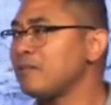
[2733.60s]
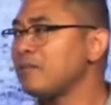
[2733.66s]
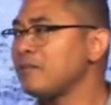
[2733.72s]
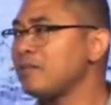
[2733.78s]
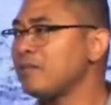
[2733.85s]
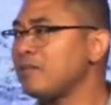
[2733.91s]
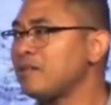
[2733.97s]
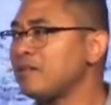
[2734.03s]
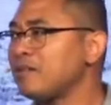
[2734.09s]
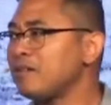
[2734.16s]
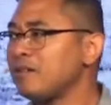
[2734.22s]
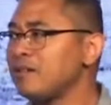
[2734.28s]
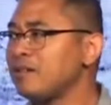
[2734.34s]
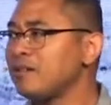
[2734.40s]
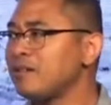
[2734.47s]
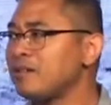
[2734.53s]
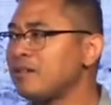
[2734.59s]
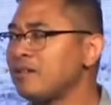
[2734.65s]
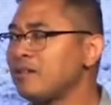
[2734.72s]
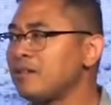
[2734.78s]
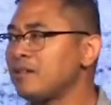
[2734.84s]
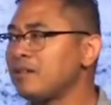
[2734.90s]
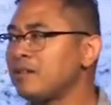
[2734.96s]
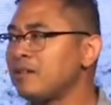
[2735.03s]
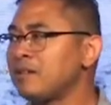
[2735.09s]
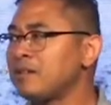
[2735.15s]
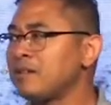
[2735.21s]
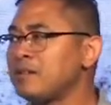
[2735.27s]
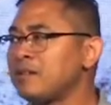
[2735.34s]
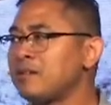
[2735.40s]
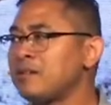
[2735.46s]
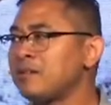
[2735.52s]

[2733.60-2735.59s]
(silence)